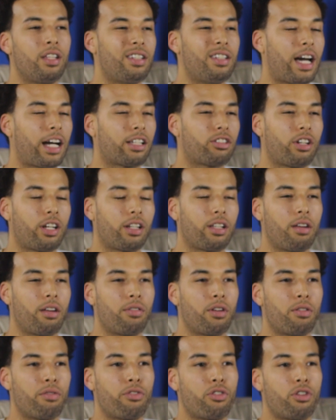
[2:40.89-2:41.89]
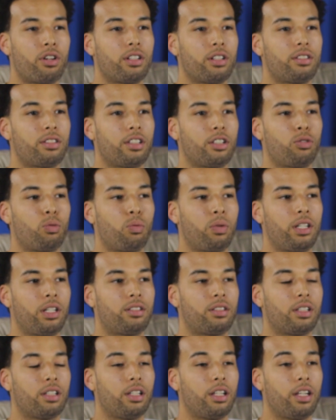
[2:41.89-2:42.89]
doctor had given him four to six weeks
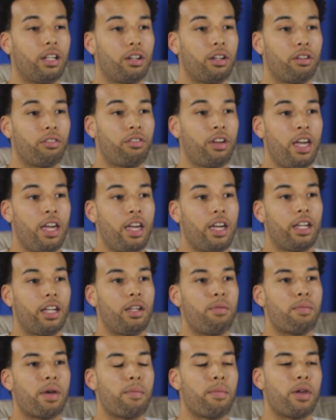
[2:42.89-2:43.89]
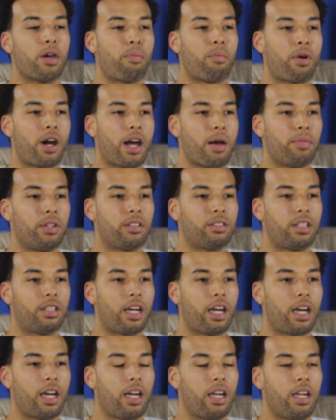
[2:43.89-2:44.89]
to live, and he made me a promise
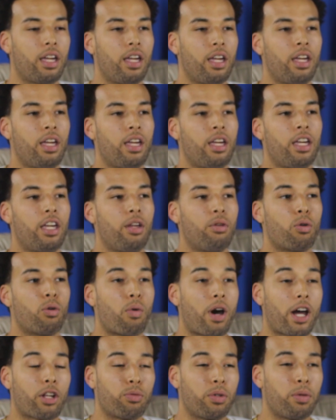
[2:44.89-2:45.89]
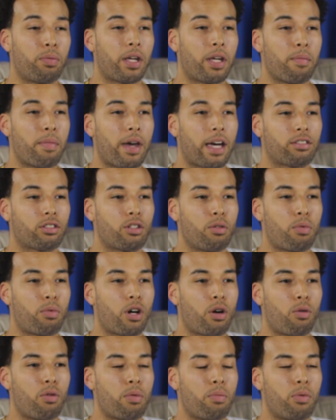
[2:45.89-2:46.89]
that he would watch me play
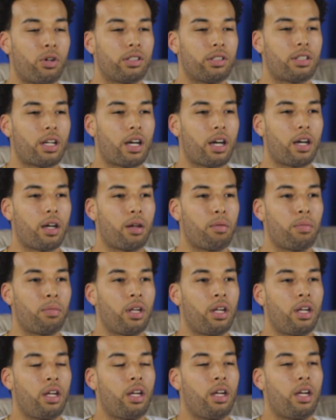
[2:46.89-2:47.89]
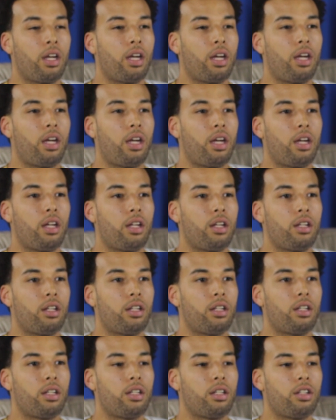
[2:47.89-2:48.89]
basketball one more time.
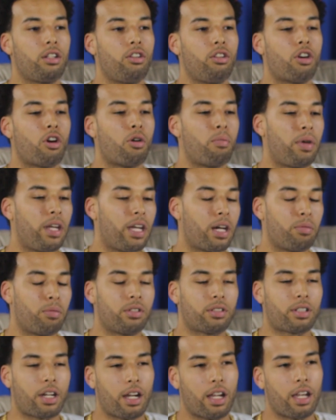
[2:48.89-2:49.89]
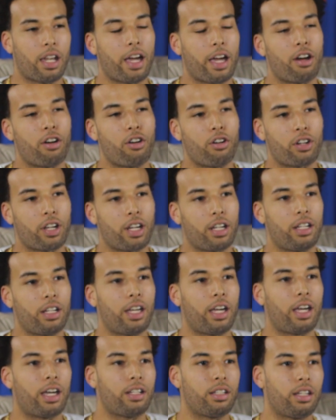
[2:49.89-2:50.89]
And you know me, I'm just kind of like, okay,
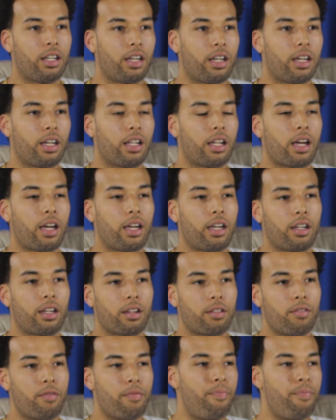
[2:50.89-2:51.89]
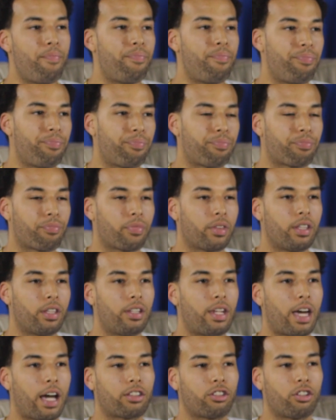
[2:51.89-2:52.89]
Dad, yeah, like the
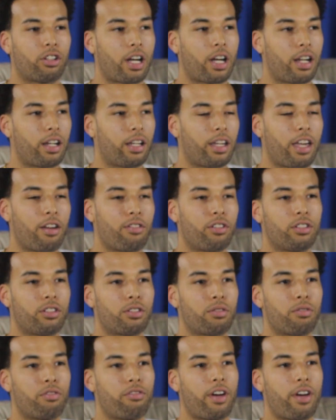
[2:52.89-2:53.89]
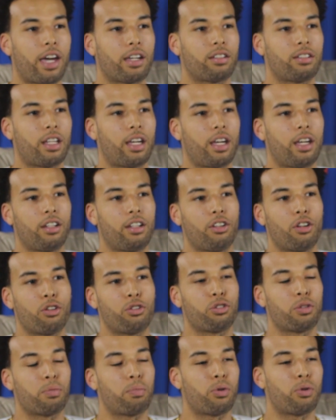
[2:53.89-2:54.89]
doctor kind of gave us some facts that don't
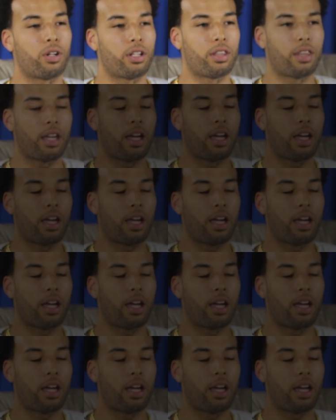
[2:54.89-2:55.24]
support